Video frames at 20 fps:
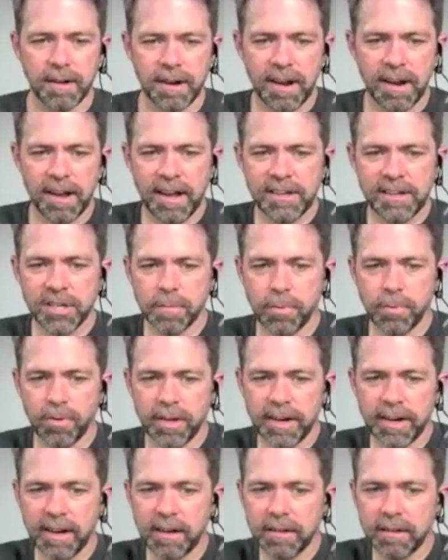I should
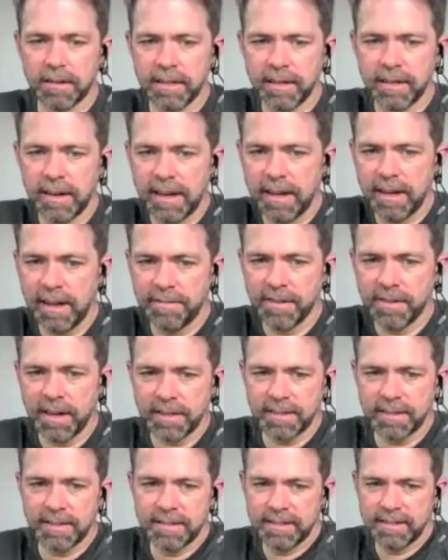point out that I've
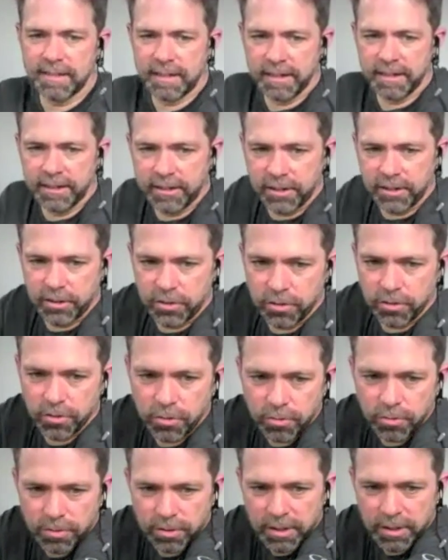got this thing here.
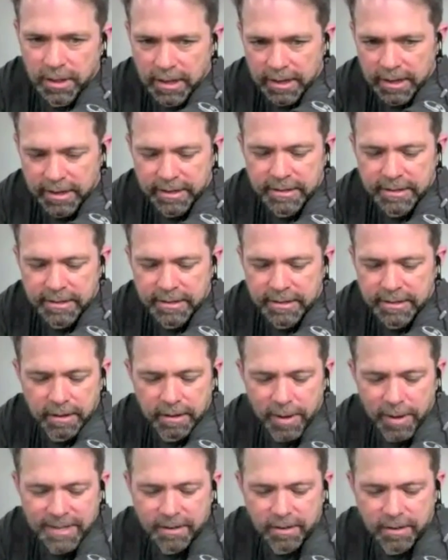It's
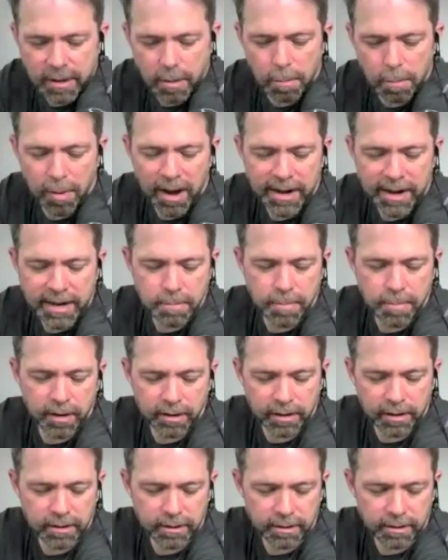basically a body bug.